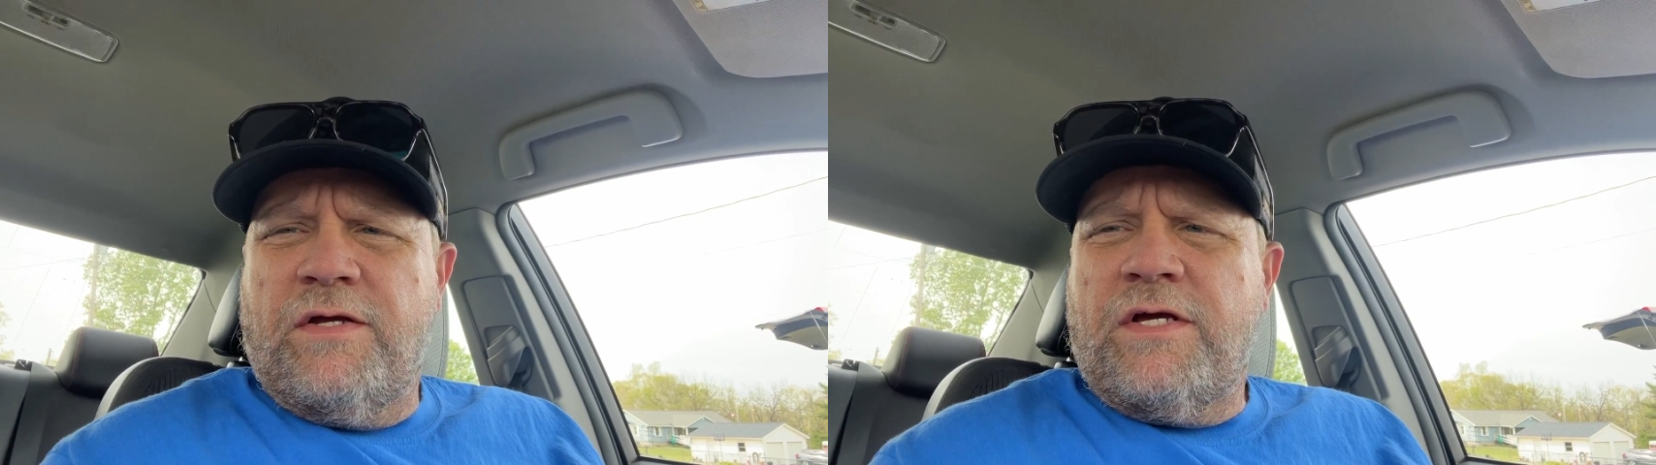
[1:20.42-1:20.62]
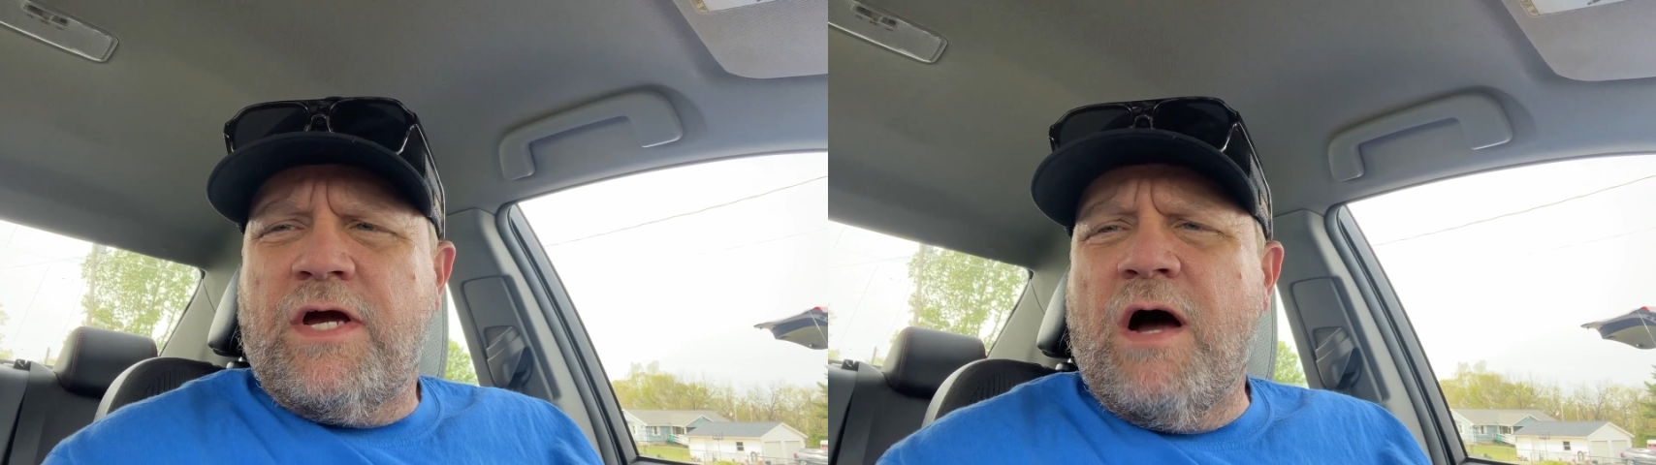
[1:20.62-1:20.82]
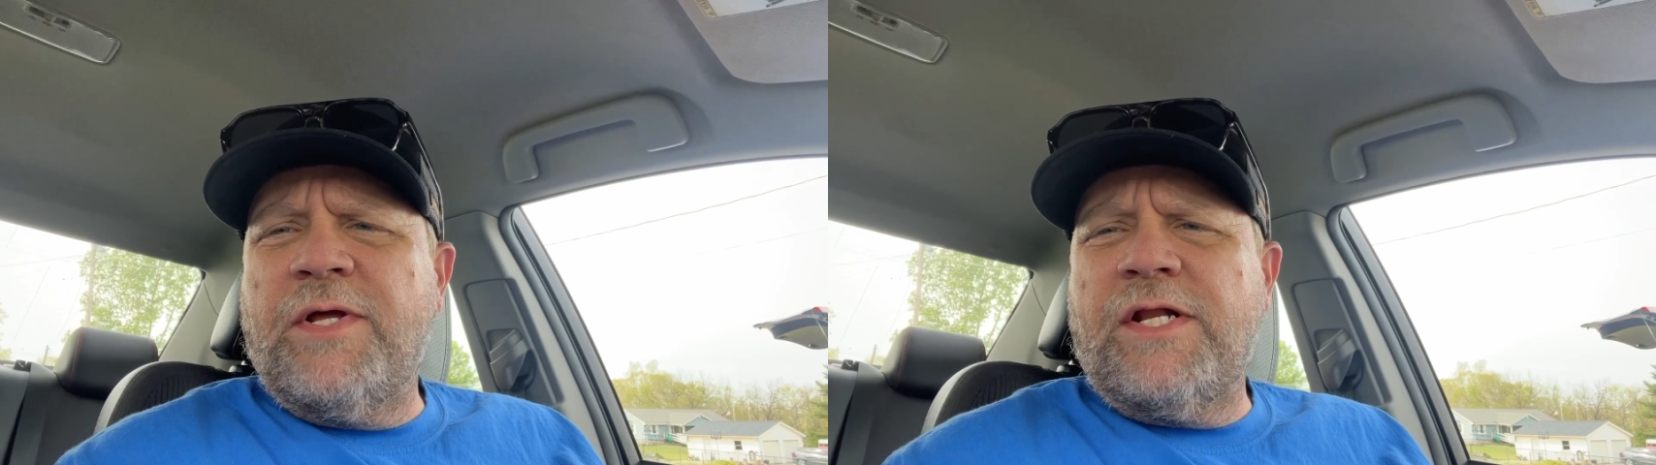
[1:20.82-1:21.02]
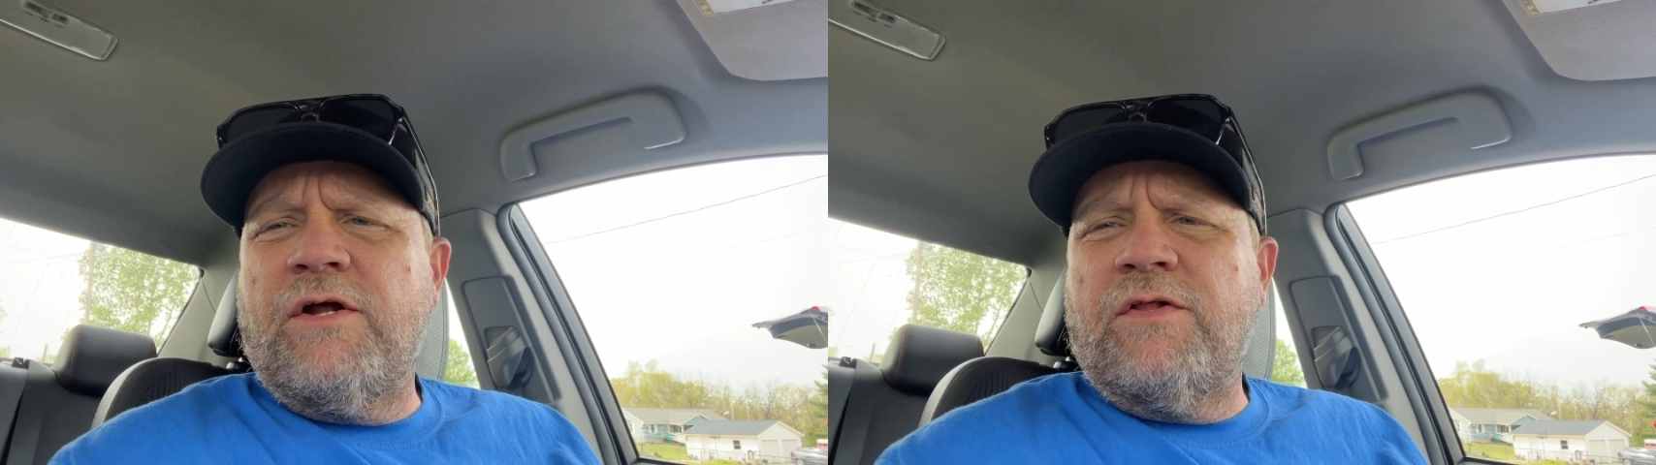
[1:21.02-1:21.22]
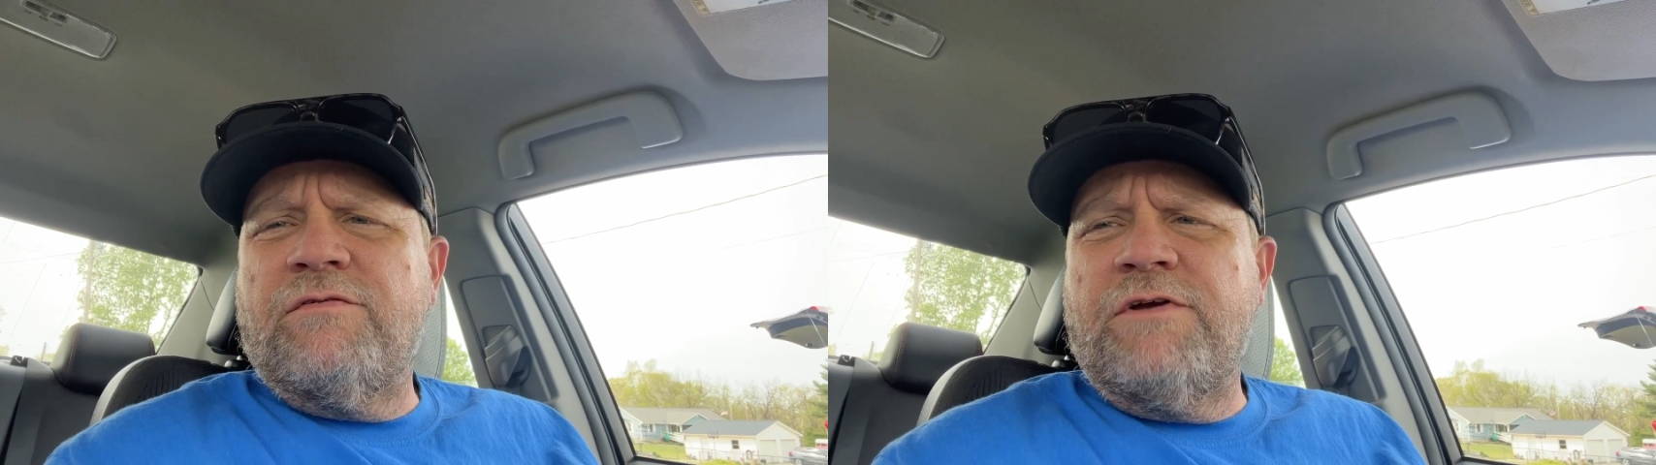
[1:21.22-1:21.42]
commented
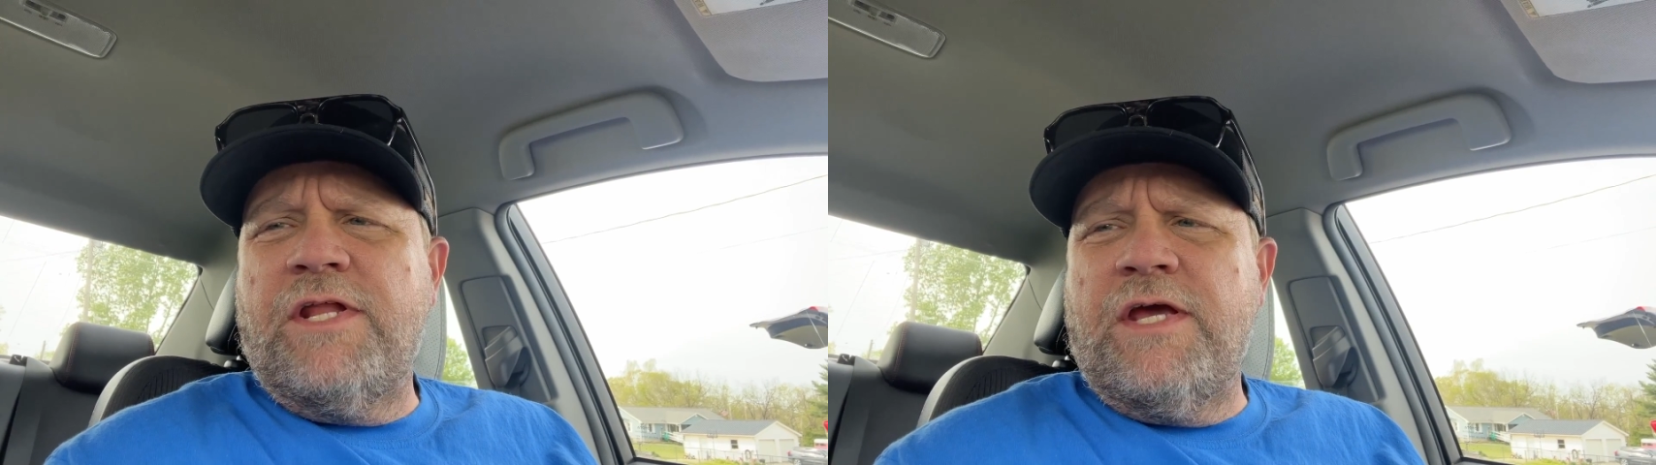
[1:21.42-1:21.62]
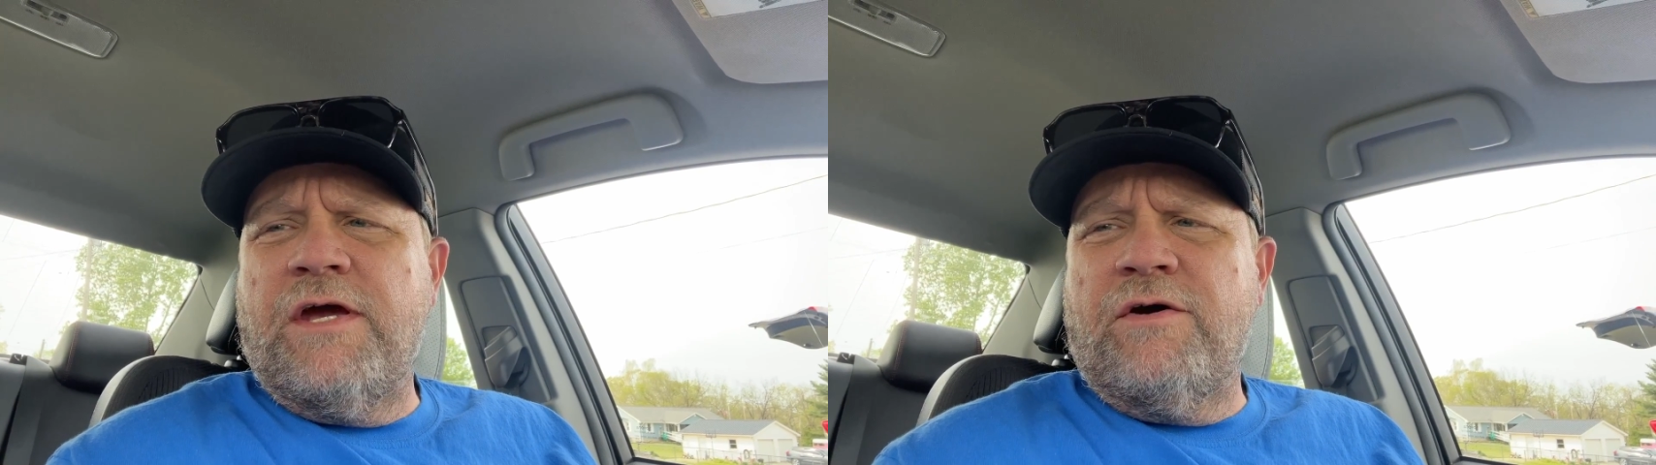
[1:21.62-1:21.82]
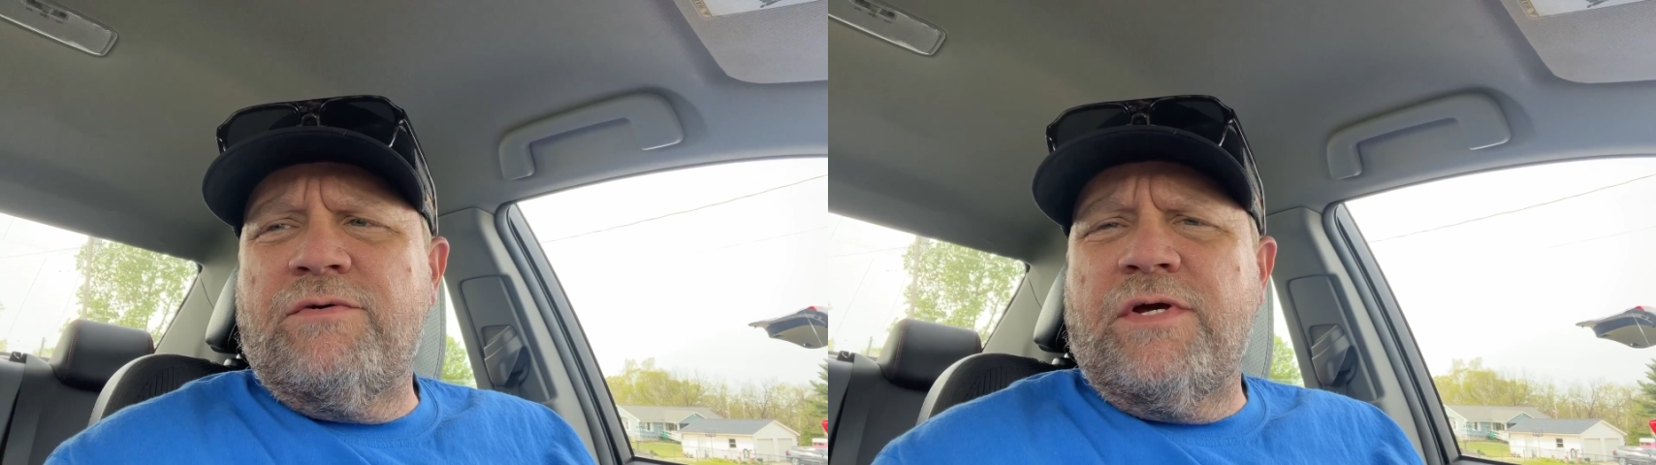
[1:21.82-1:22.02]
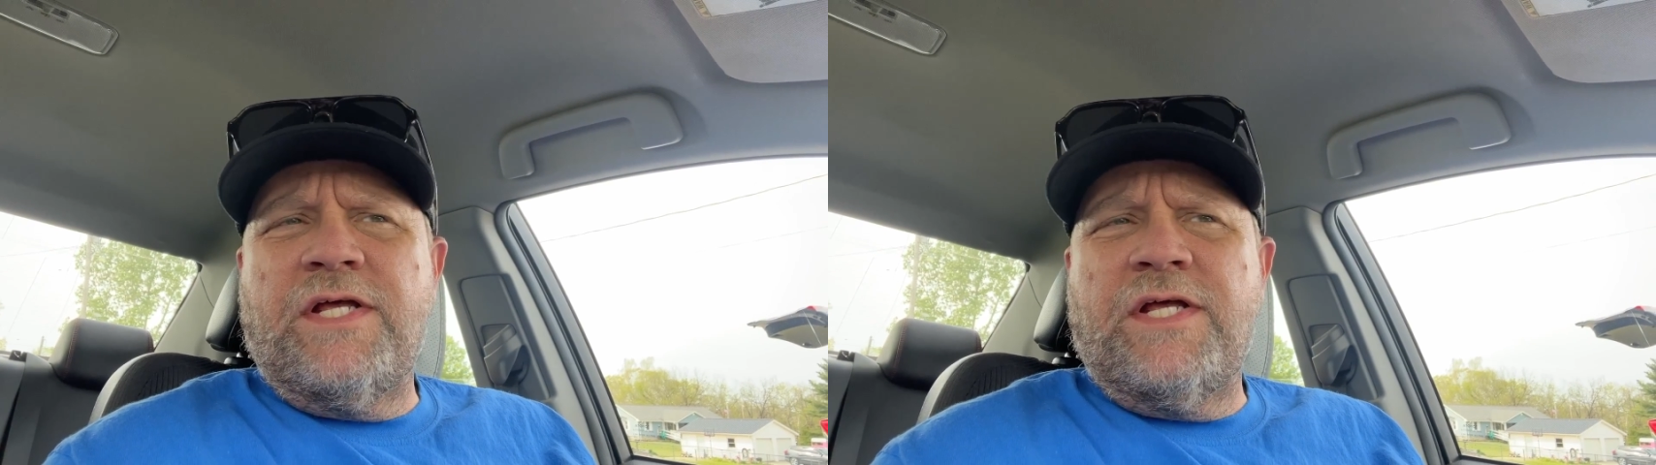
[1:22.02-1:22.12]
on the video